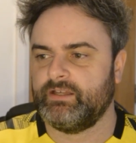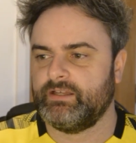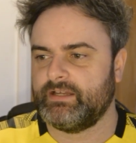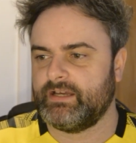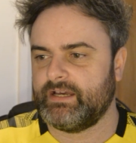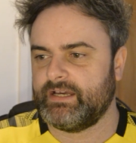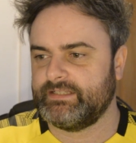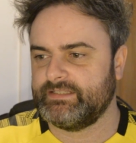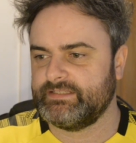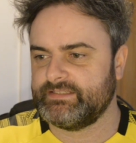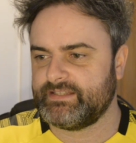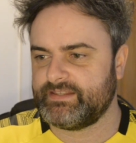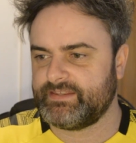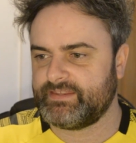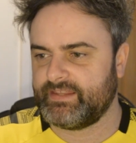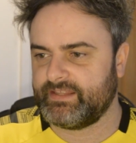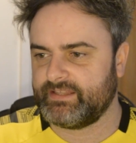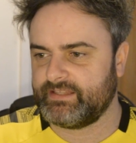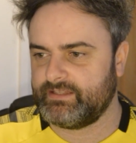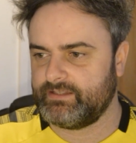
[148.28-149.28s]
I didn't
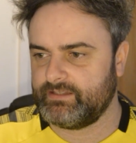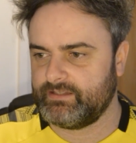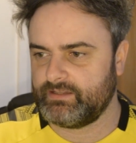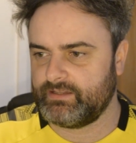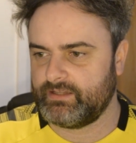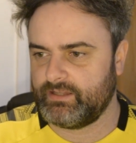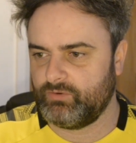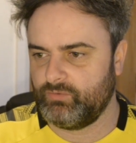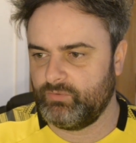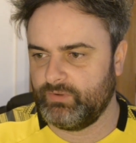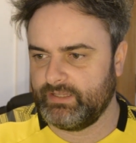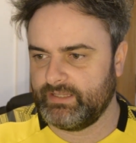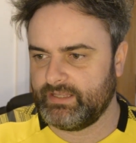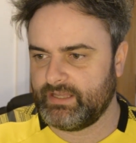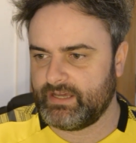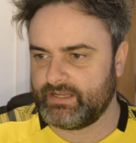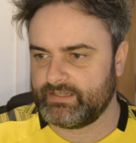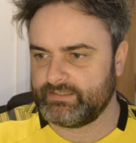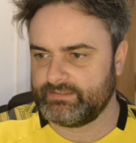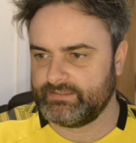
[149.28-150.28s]
think they really
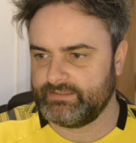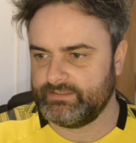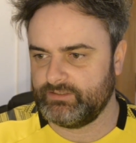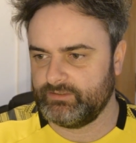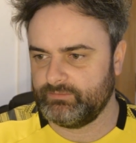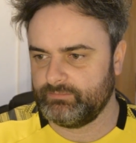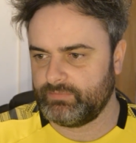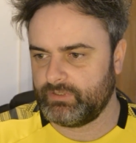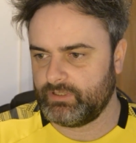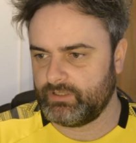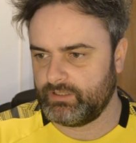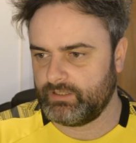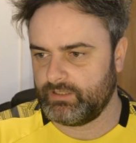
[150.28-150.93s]
had it in them.